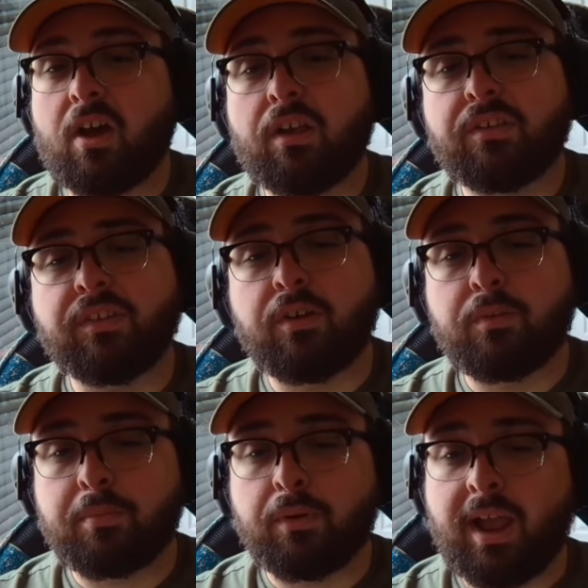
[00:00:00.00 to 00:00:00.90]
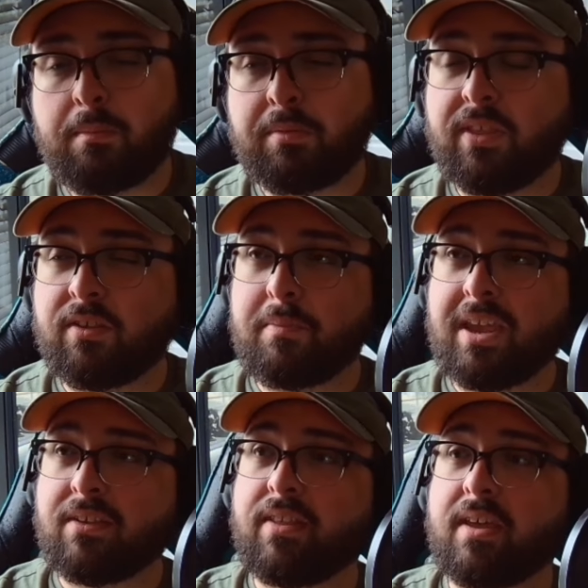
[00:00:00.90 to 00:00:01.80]
Also, perhaps this
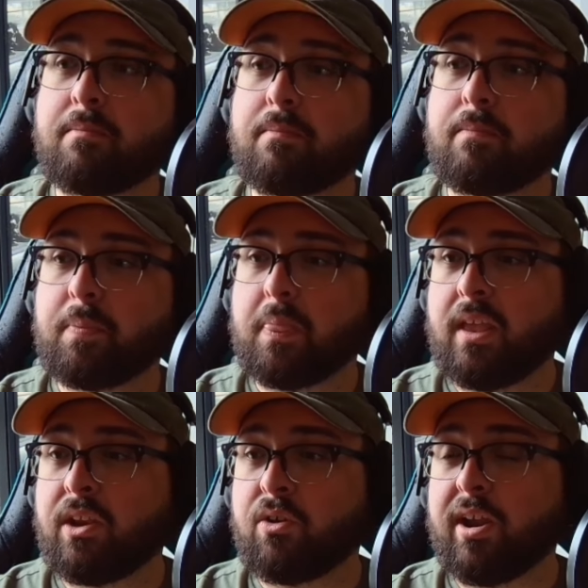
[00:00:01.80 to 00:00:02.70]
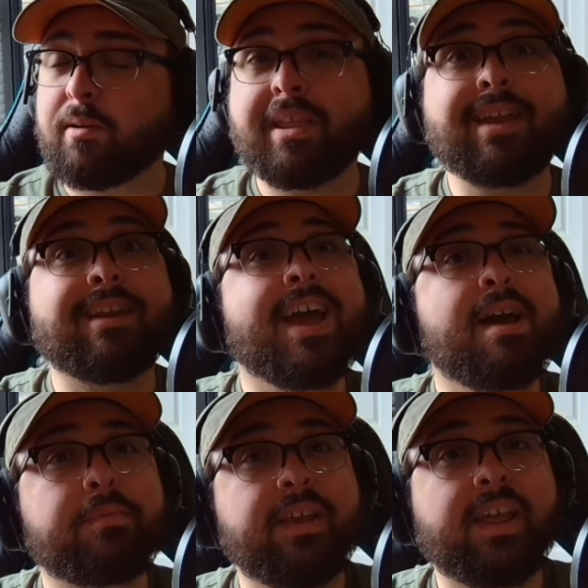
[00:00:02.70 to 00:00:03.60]
makes them incredibly
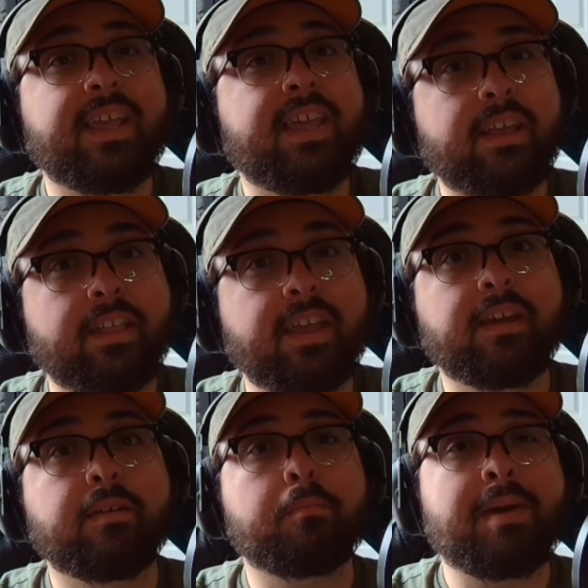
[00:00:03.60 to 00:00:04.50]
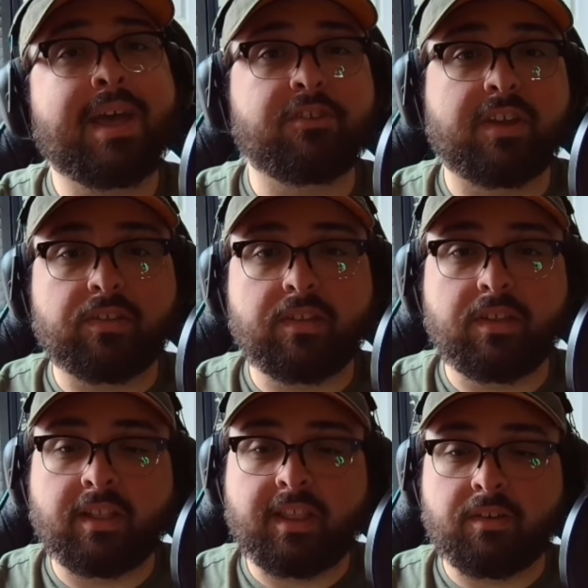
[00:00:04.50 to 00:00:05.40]
adept at healing
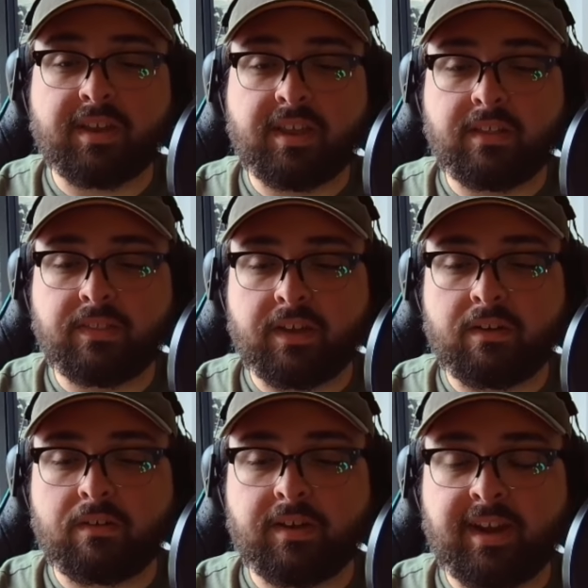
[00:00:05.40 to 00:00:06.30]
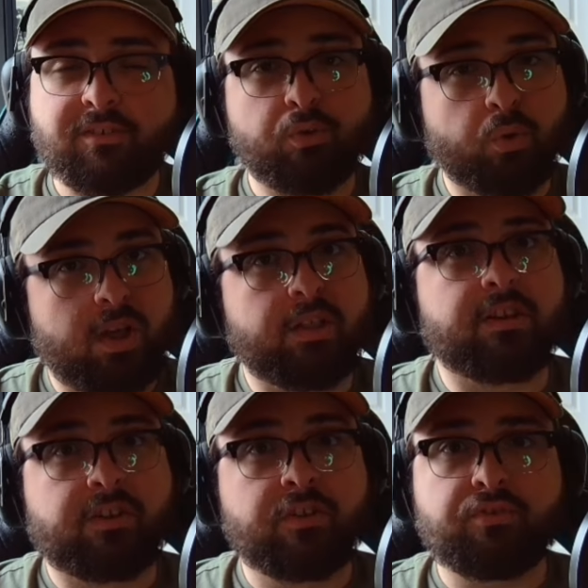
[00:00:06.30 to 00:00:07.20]
magics, allowing their natural
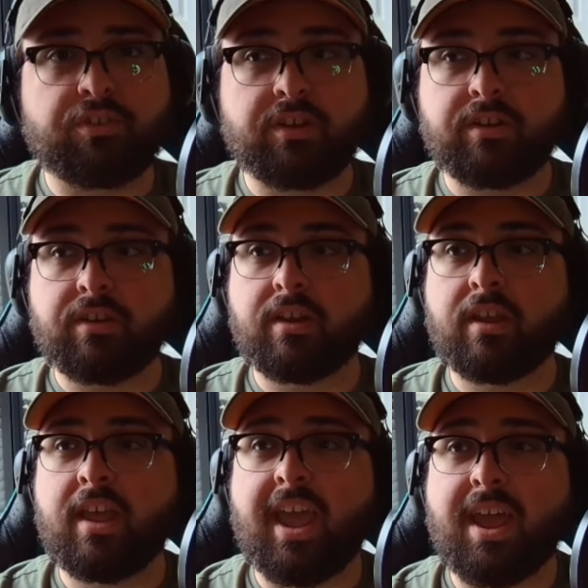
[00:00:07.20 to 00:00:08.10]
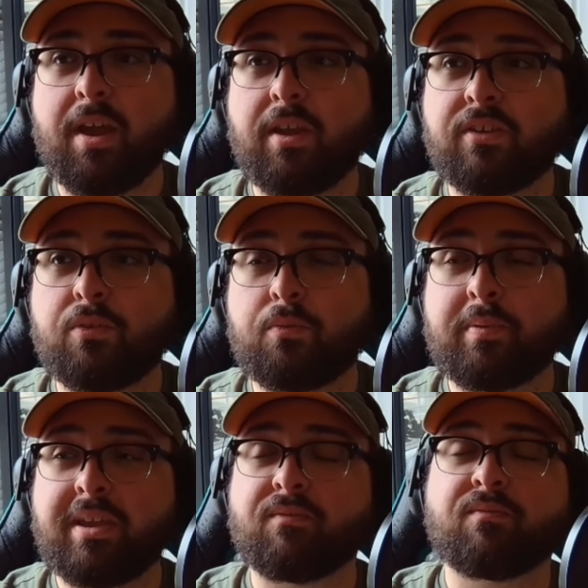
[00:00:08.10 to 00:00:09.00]
constitution
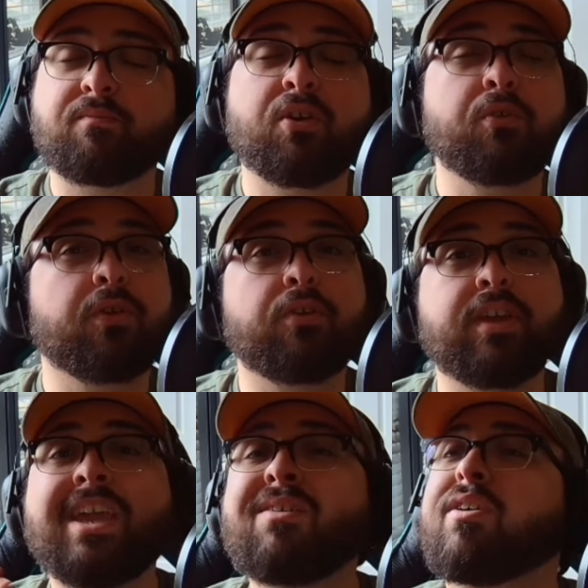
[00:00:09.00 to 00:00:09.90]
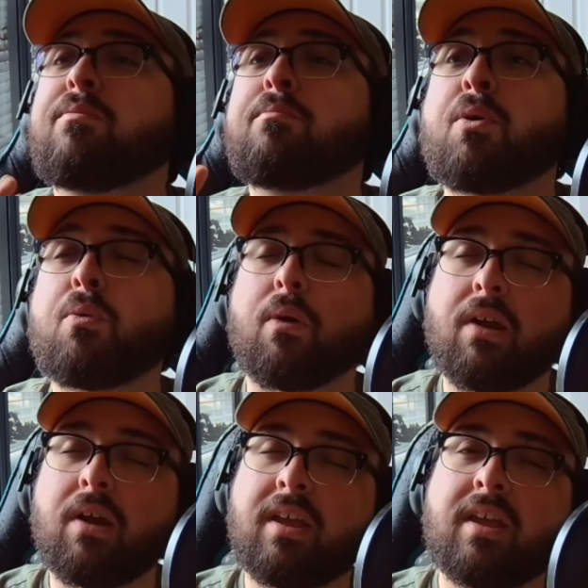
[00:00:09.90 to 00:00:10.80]
to be furthered even
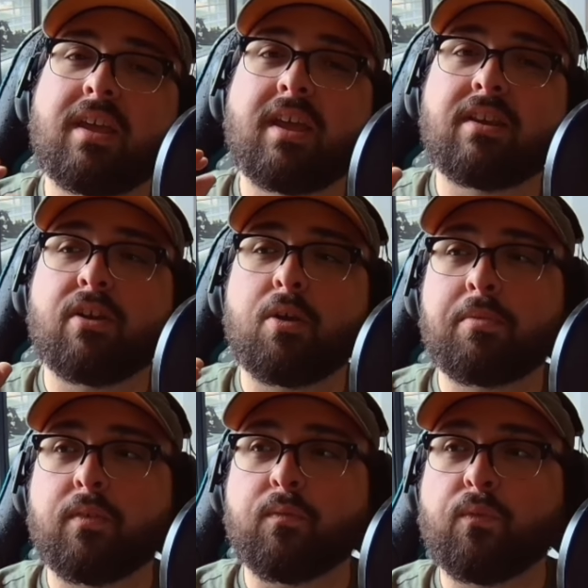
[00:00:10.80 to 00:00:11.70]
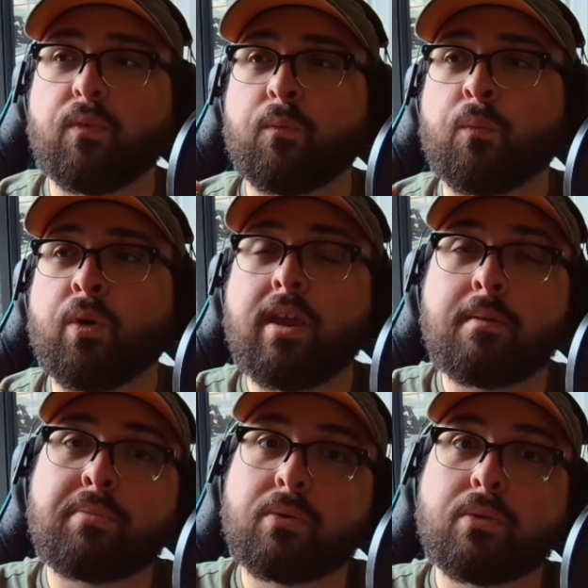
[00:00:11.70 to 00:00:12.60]
more in terms of what
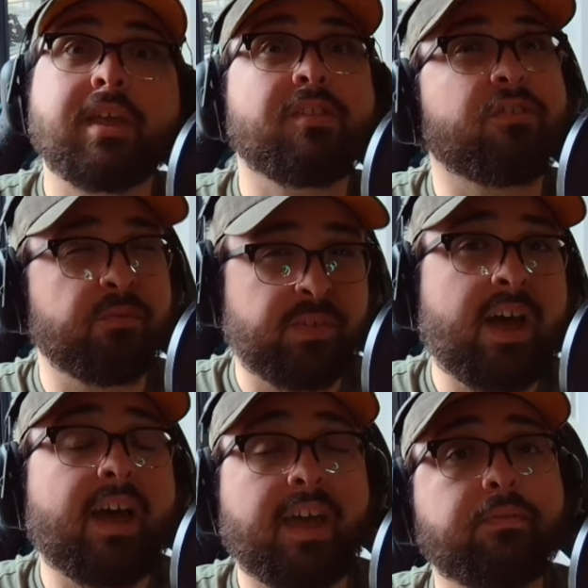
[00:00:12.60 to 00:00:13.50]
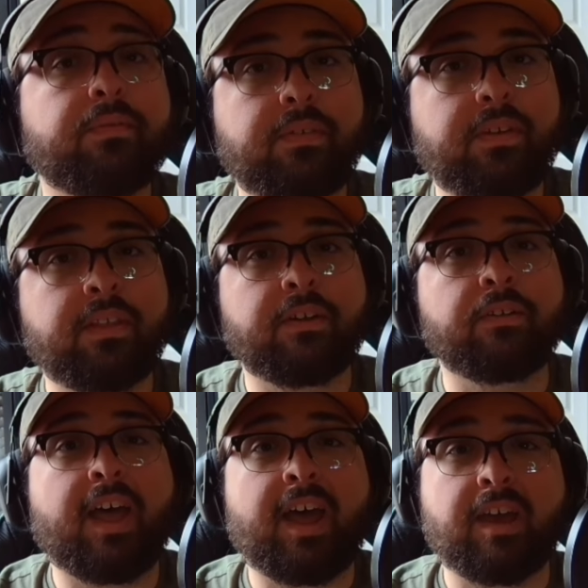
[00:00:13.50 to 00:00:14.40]
a bull can survive in
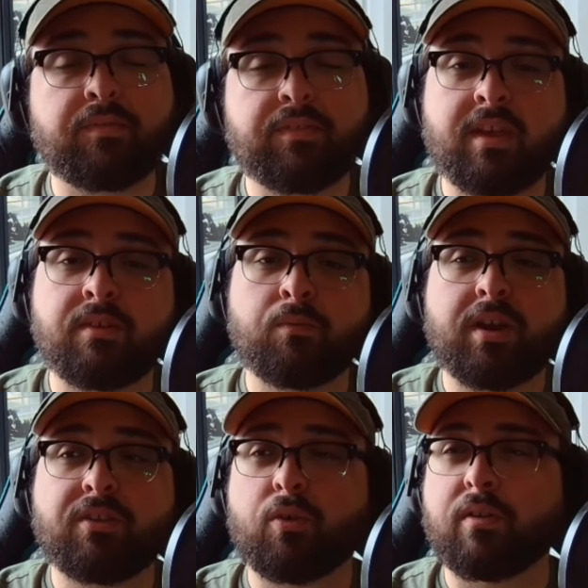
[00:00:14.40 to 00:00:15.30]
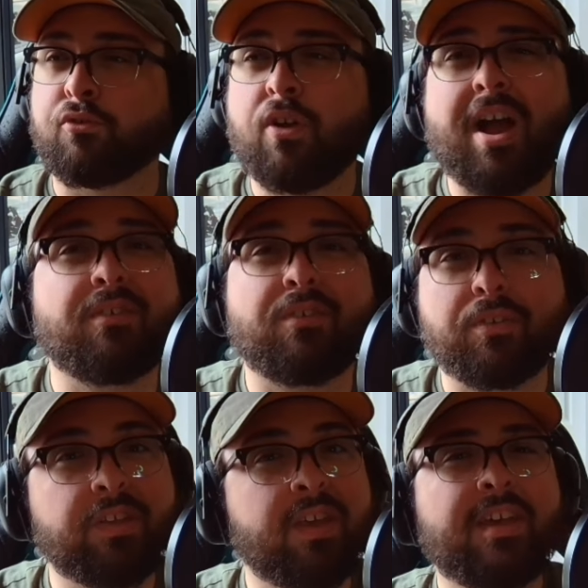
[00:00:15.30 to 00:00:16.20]
their lives and what sort of
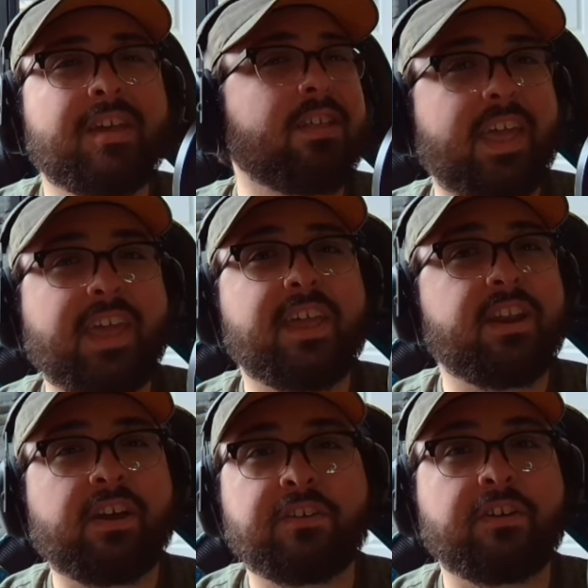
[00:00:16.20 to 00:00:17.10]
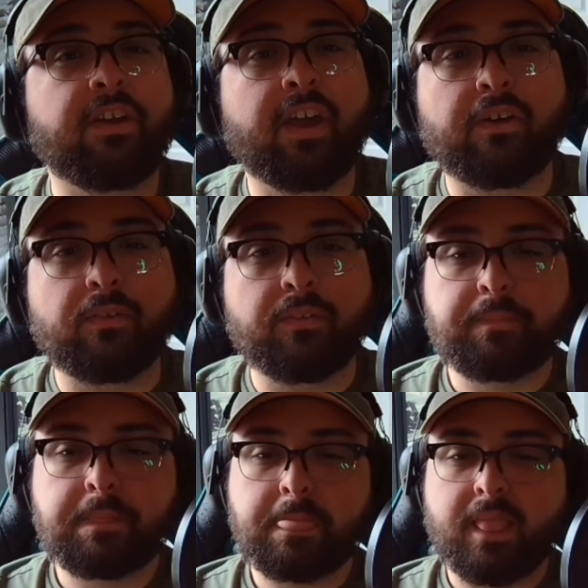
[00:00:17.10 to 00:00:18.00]
trials they can undergo.
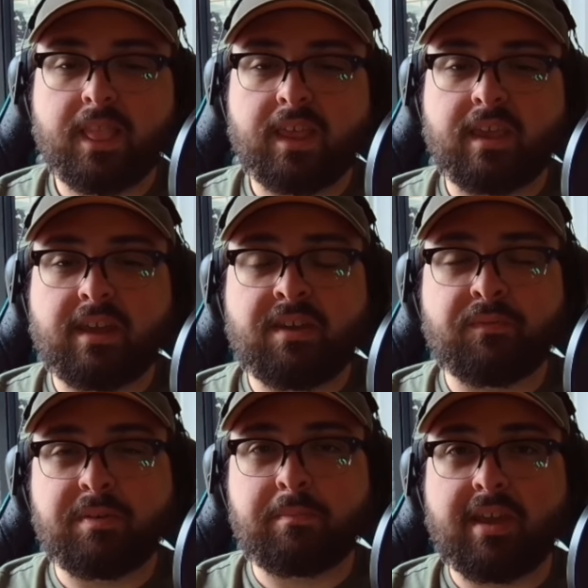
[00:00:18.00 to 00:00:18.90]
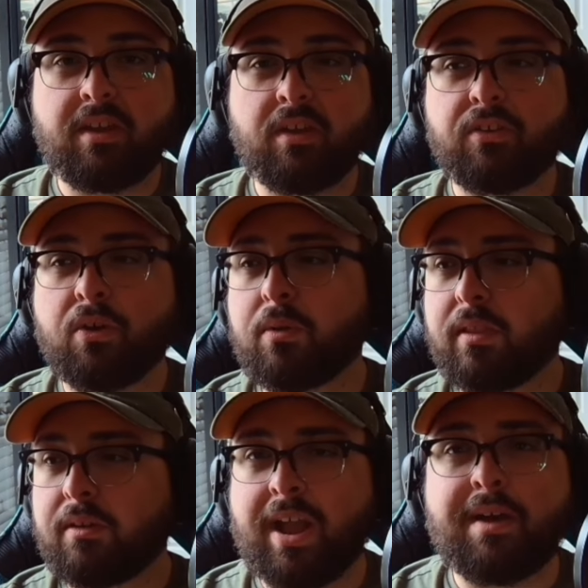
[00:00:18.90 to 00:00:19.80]
You know, even being
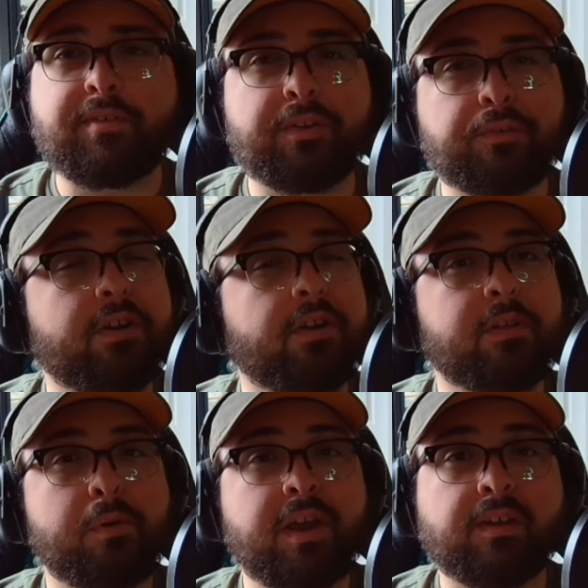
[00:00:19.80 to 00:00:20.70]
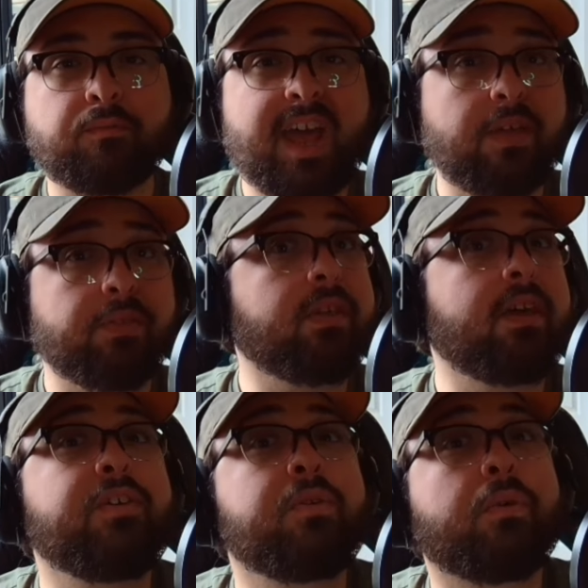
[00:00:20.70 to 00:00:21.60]
totally ravaged on the brink of death,
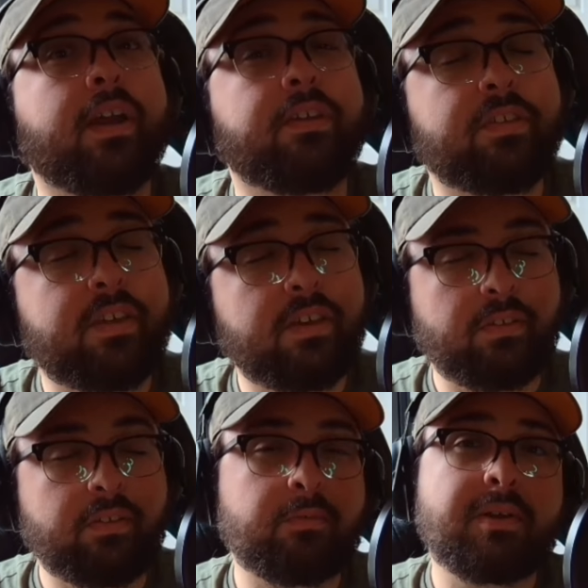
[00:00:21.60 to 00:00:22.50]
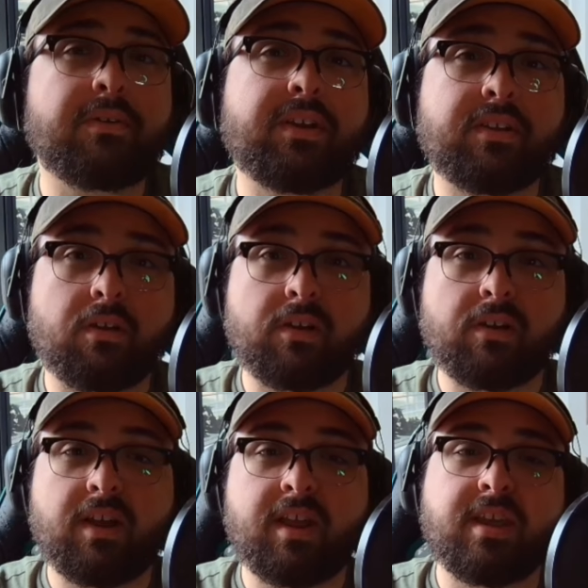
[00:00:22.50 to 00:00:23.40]
if you are a skilled spirit
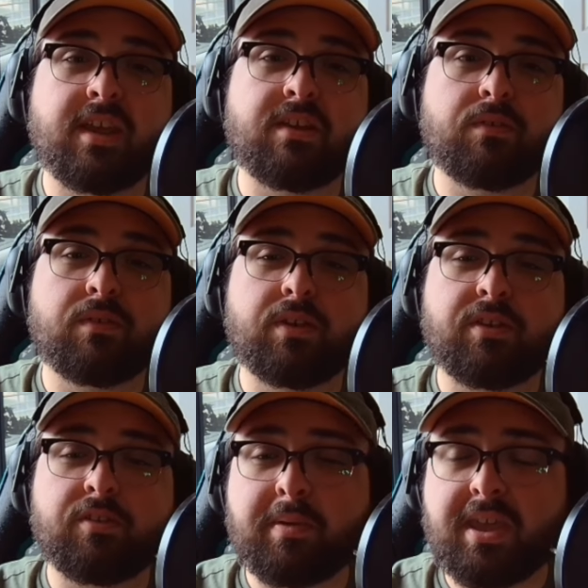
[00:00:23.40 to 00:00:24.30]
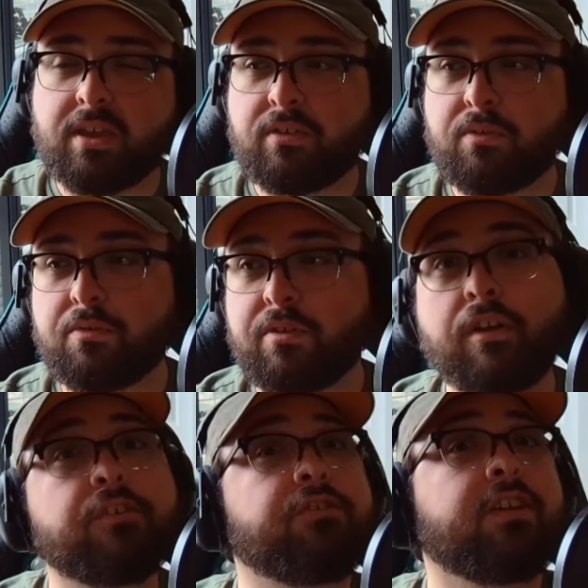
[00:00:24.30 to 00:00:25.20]
talker and can speak to
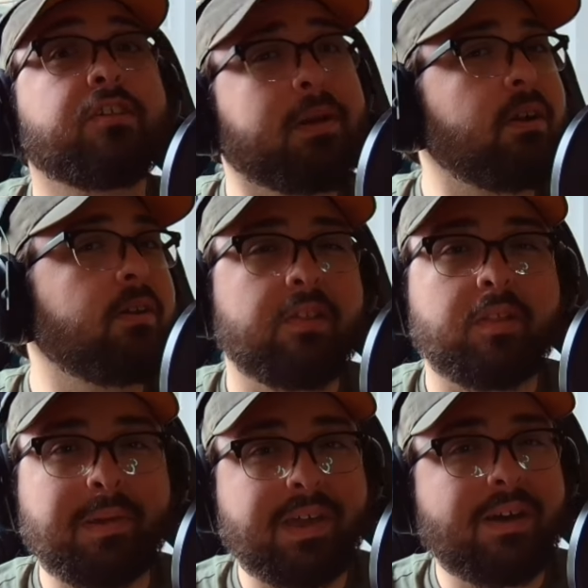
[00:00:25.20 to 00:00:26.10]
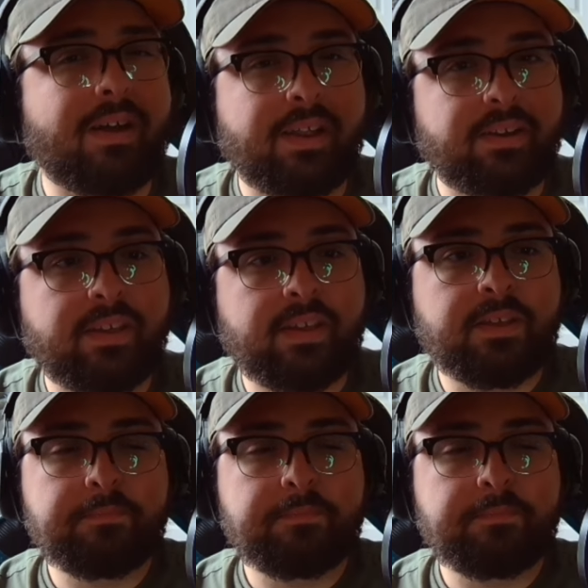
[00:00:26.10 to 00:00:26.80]
nourishing spirits of the beyond,